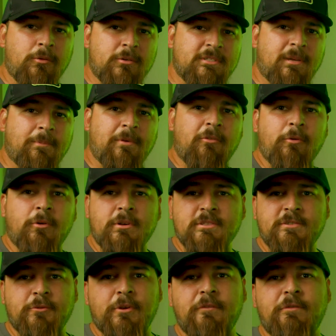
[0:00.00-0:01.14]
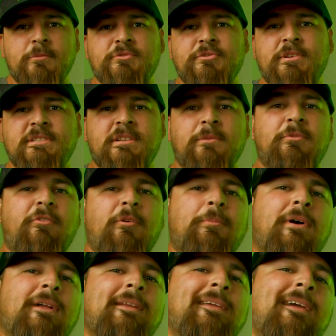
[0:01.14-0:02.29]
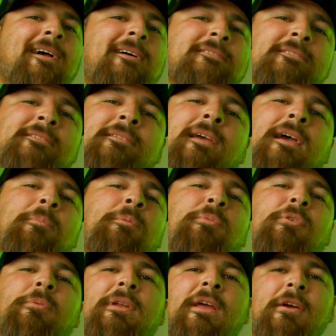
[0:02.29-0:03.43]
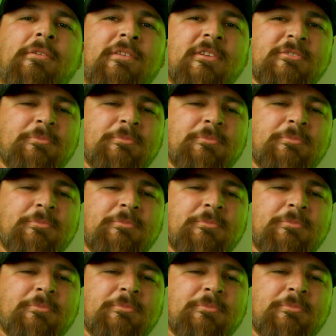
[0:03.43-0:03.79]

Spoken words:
what's up, everyone? It's Rudy from Drinks and a Movie Podcast. Happy Bourbon Heritage